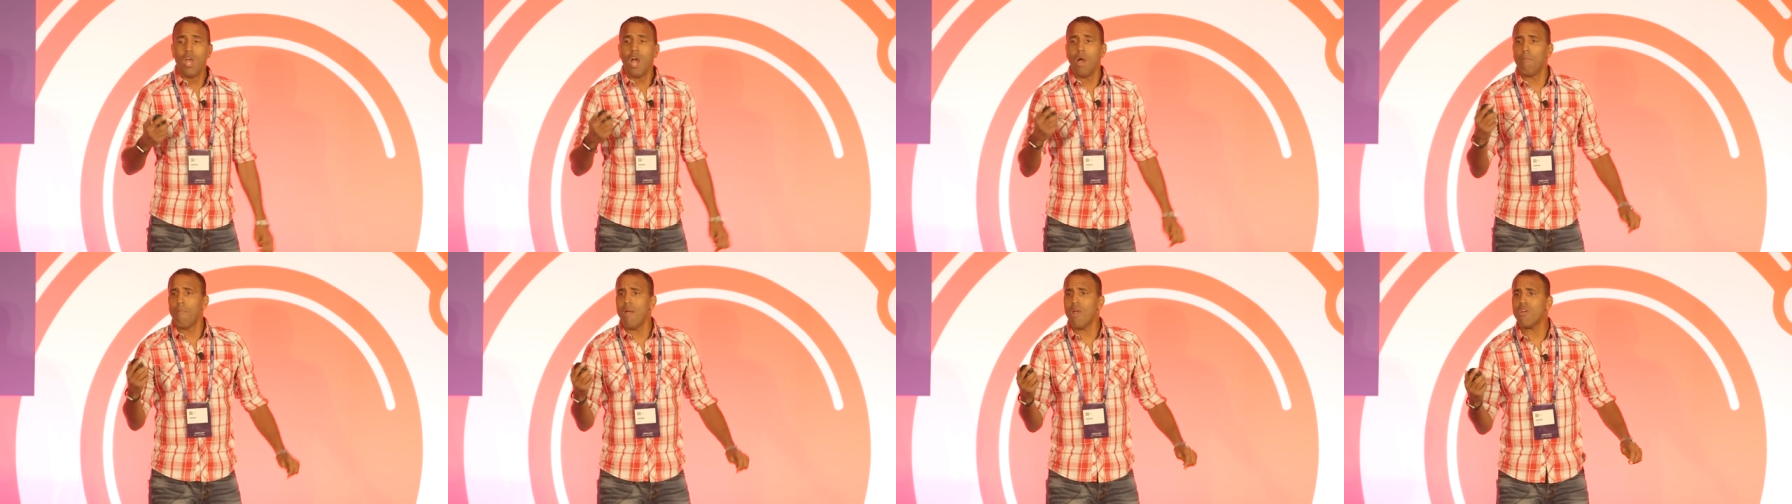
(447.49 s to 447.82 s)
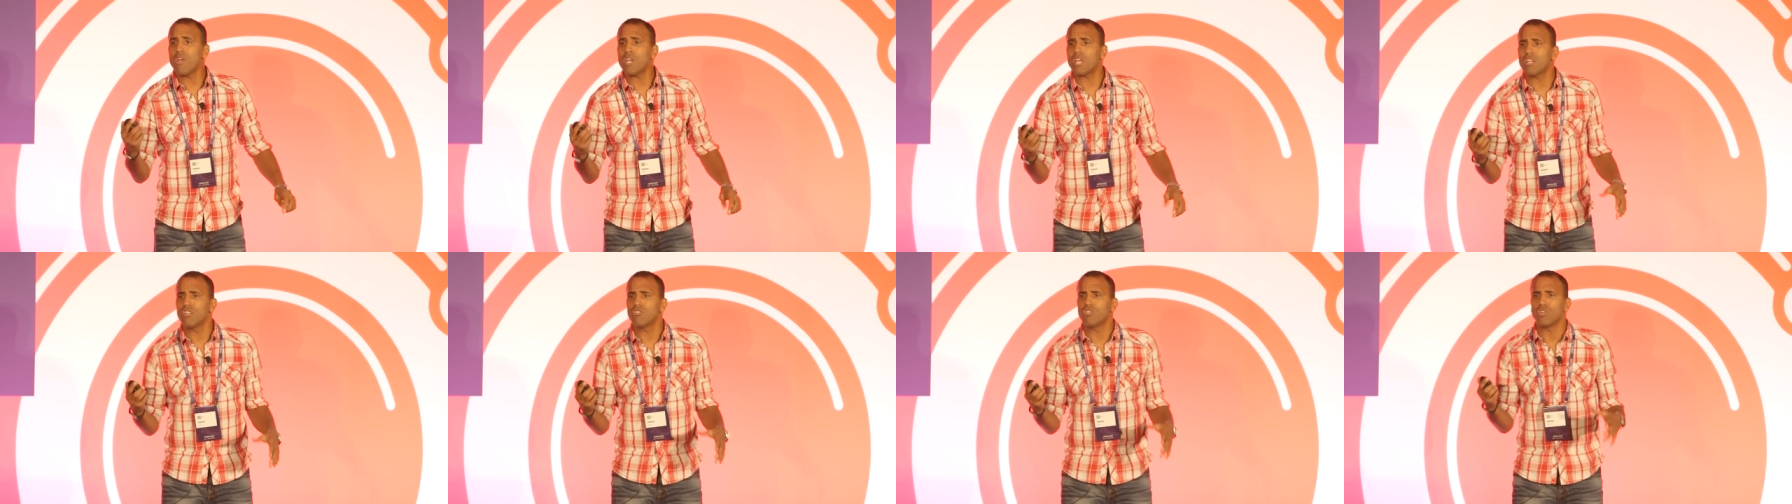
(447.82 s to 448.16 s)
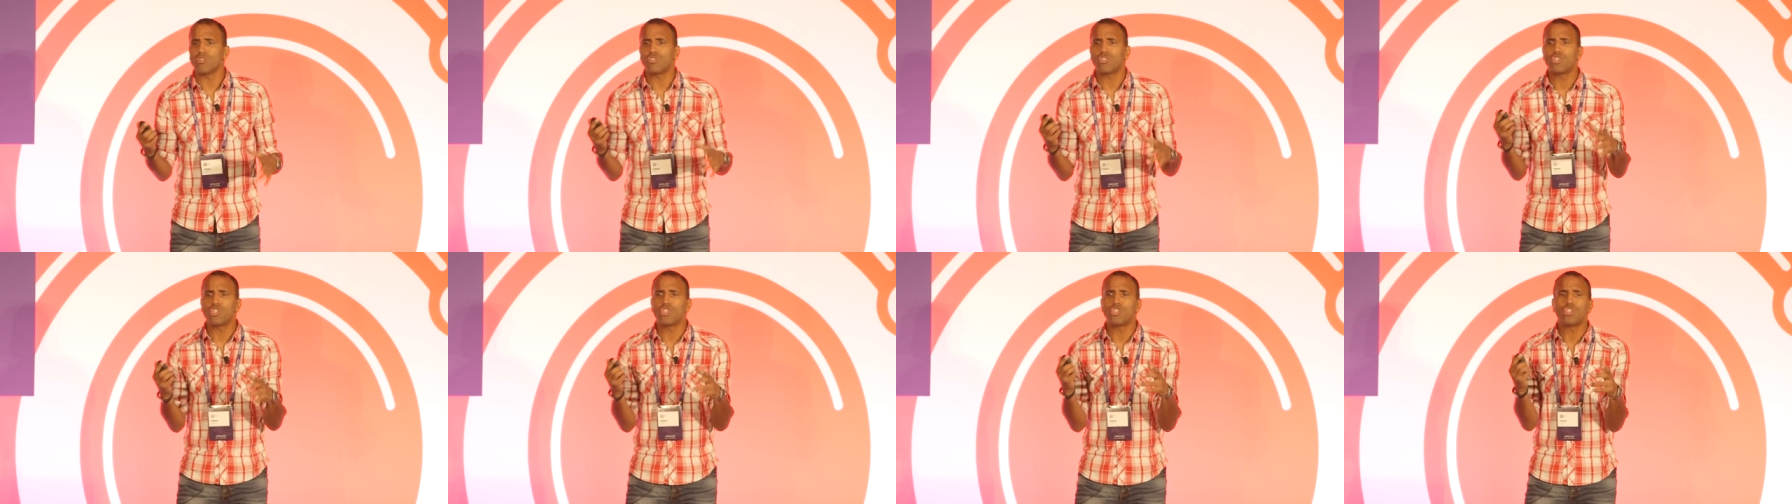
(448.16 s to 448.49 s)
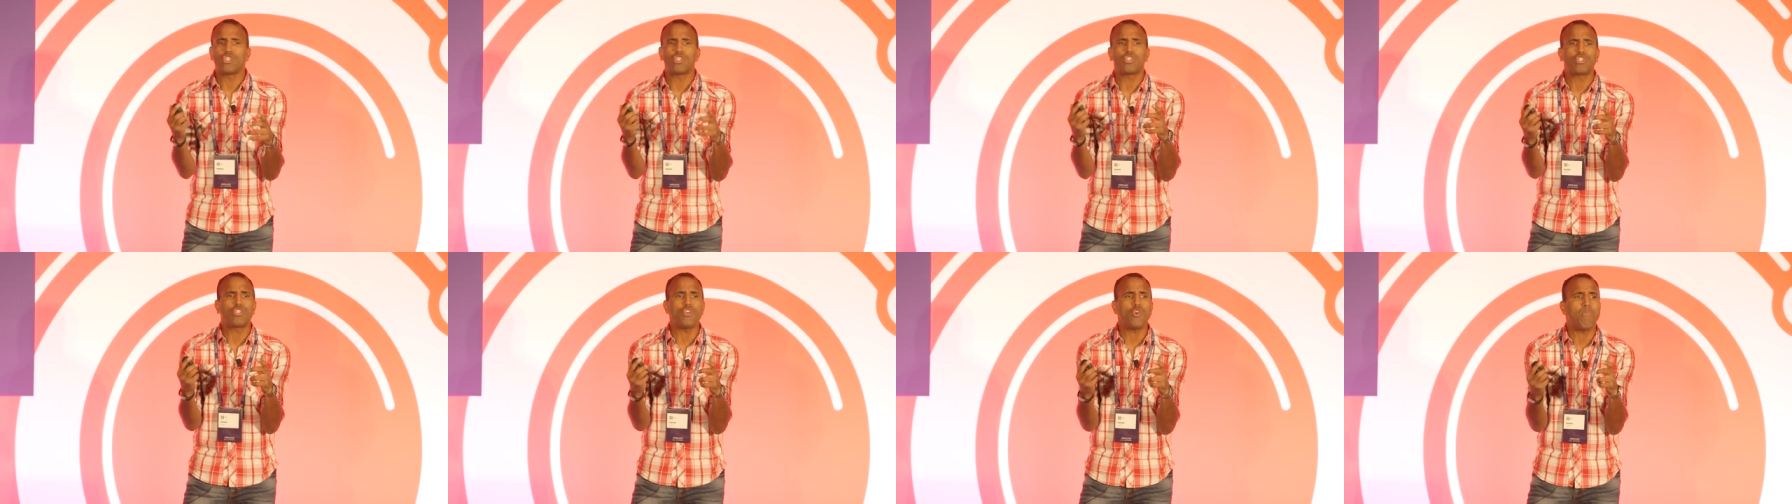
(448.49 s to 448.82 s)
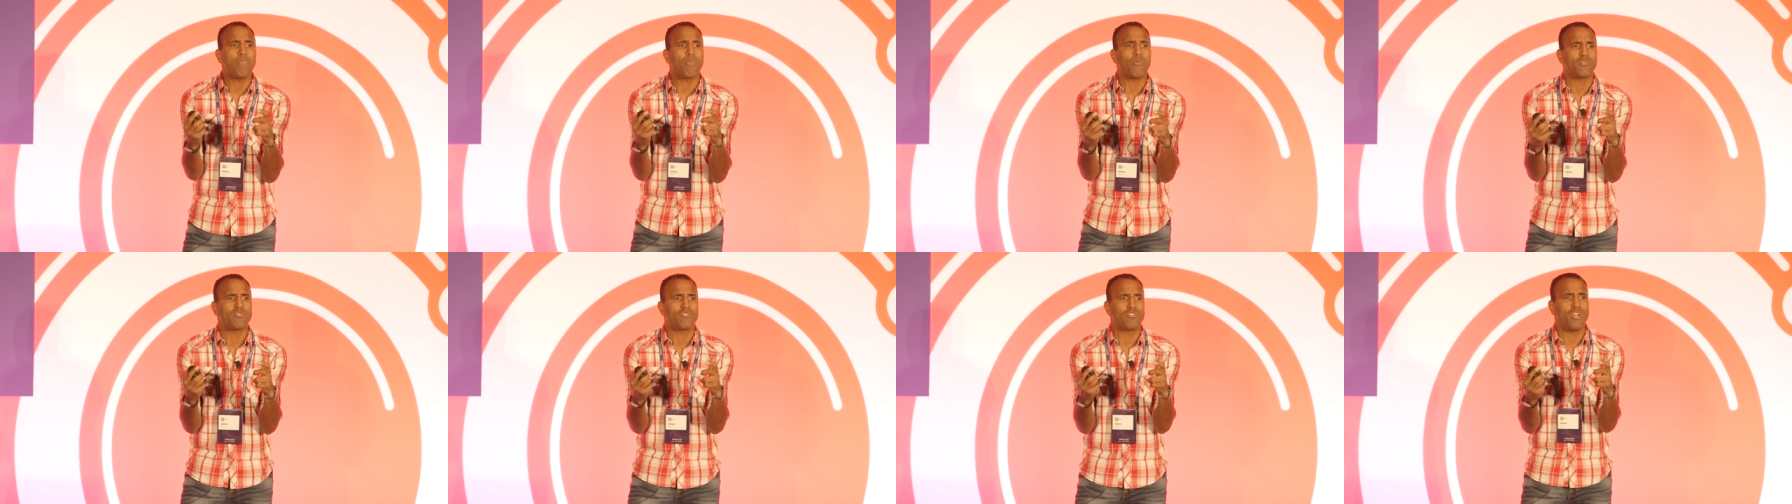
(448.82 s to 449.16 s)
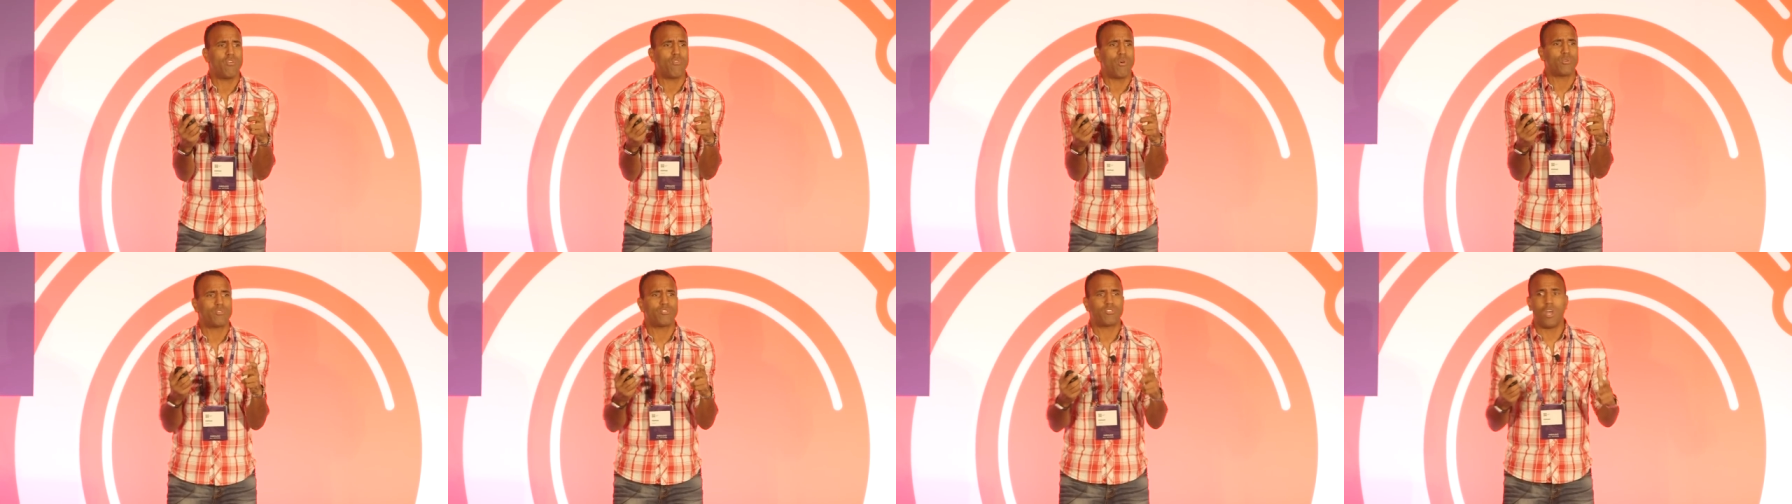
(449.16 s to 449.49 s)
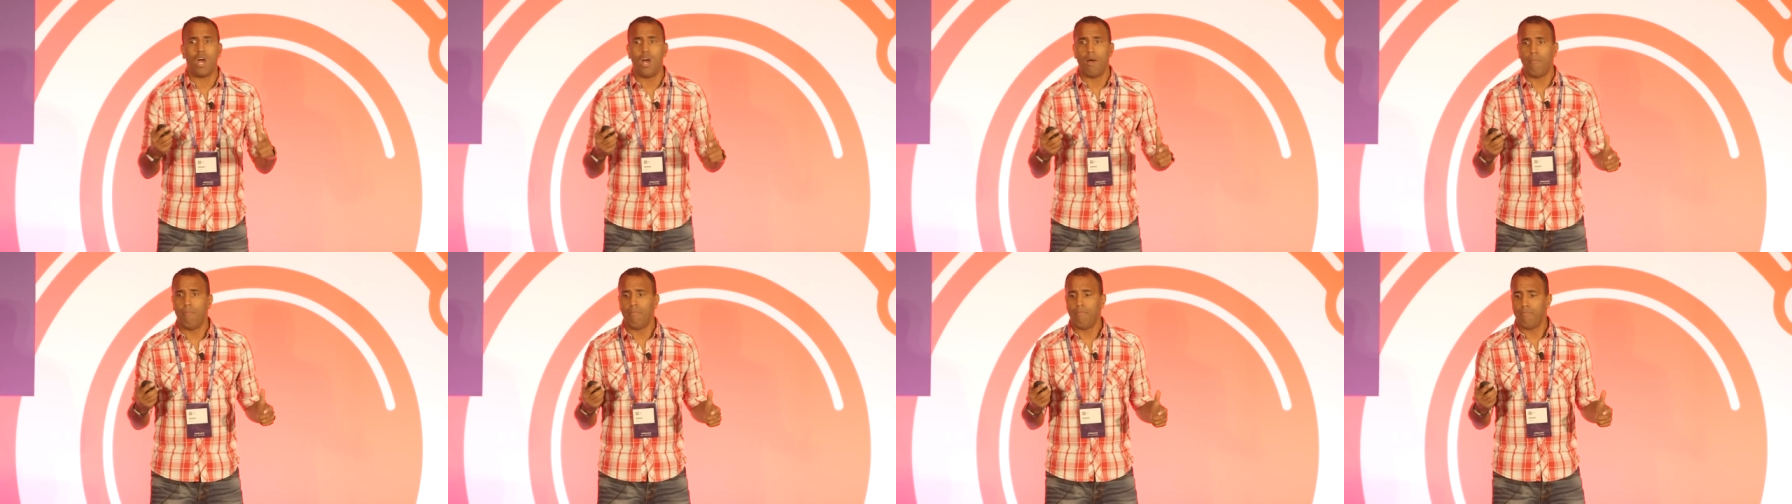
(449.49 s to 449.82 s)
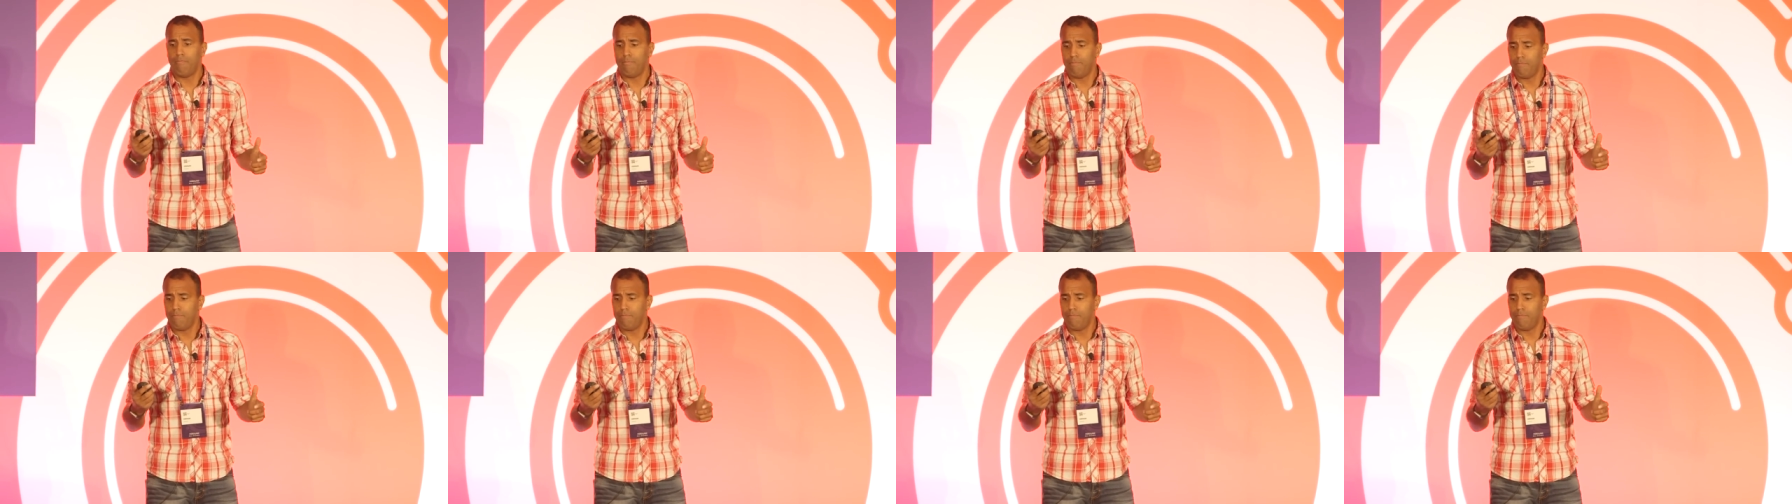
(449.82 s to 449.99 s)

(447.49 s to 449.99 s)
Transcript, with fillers: Americans are super zero-sum.